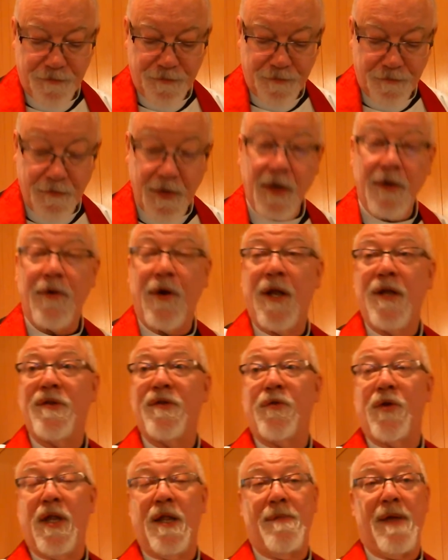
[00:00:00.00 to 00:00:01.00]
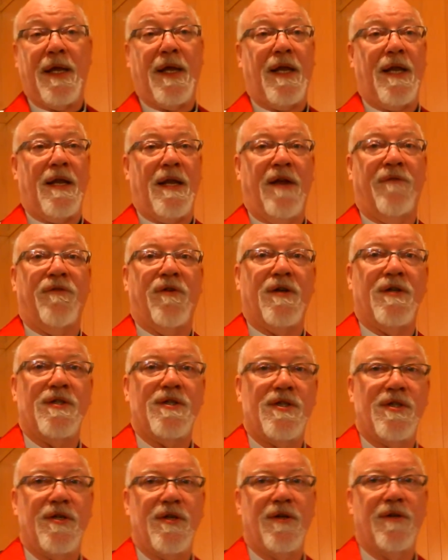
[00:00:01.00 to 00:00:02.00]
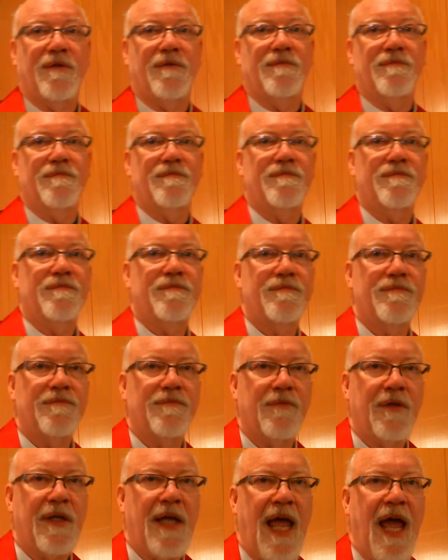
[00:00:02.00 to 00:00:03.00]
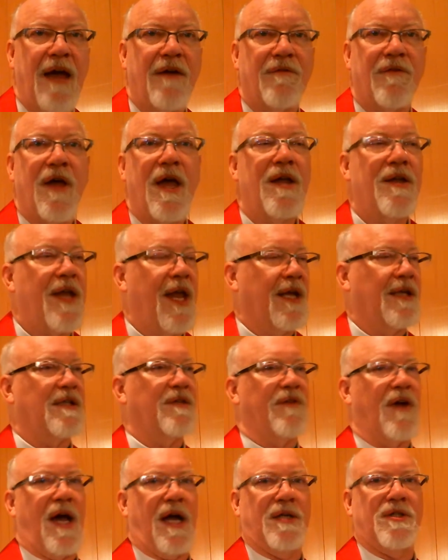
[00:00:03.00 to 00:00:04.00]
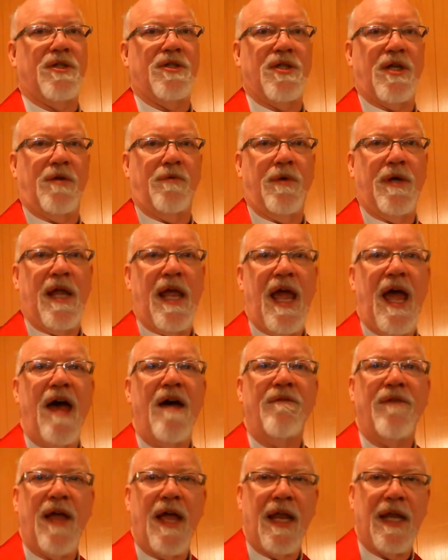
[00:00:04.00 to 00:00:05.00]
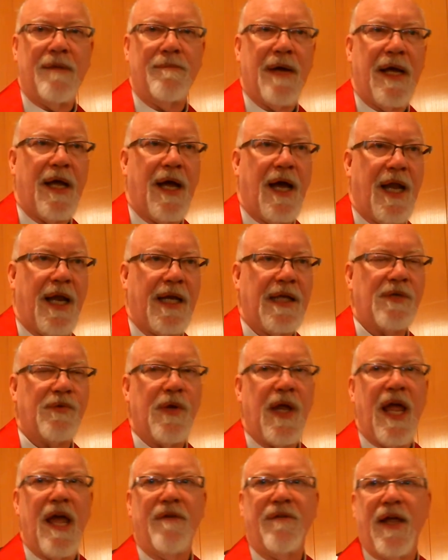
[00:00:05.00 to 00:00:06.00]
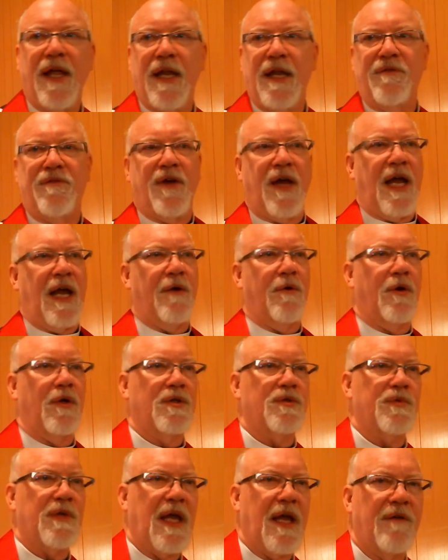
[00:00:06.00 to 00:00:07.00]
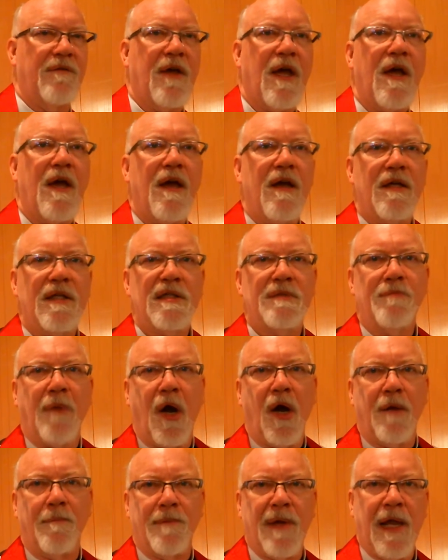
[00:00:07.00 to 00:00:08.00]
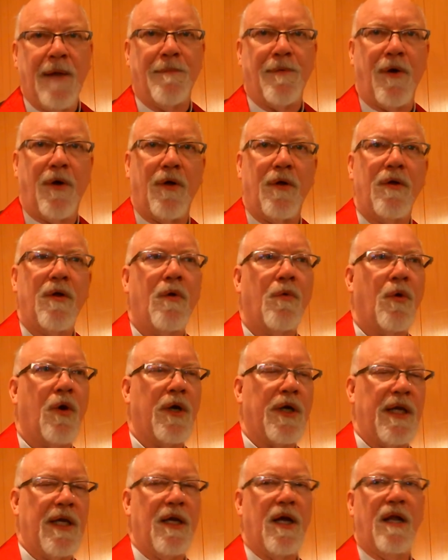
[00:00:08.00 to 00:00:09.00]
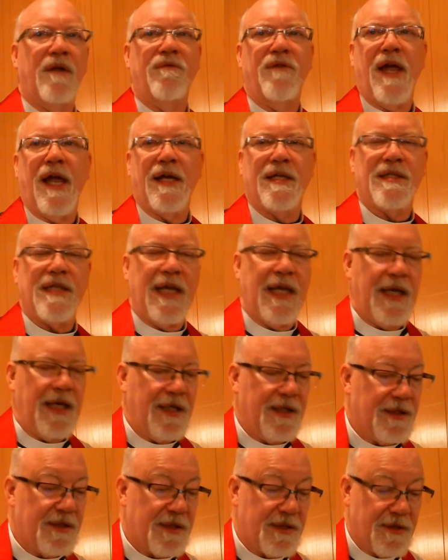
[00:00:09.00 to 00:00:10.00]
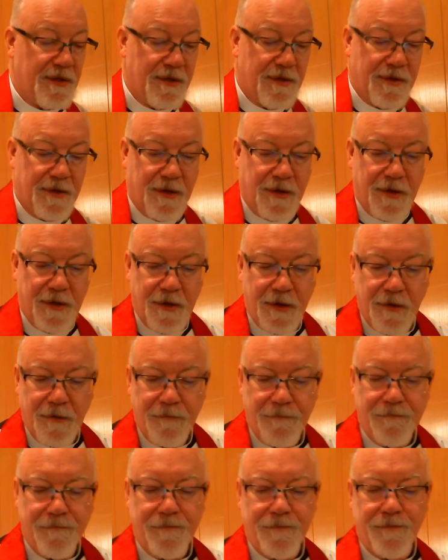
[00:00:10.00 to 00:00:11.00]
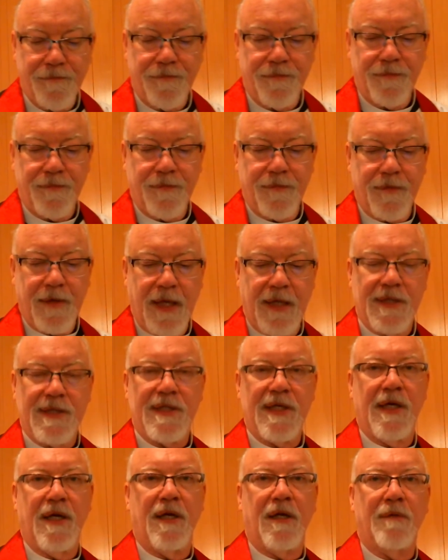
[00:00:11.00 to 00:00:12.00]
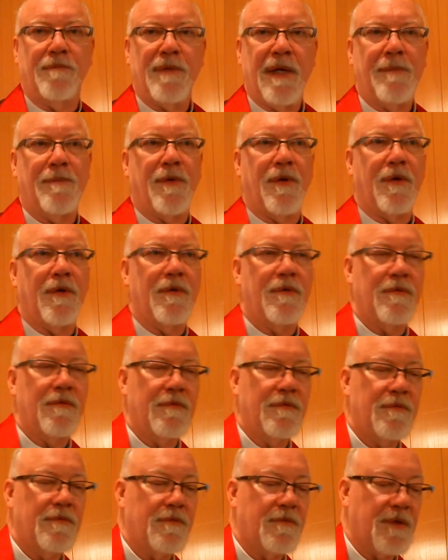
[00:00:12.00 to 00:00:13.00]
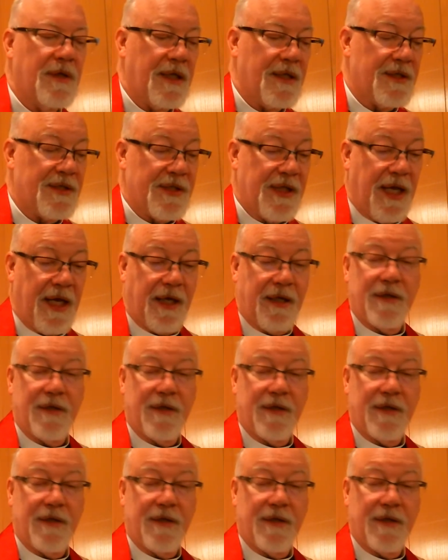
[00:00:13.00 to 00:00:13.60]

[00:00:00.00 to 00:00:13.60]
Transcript: But it doesn't really make any difference we have tanks of oxygen. We have antibiotics. We have antivirals. We have smart people working on vaccines. And still, people get sick,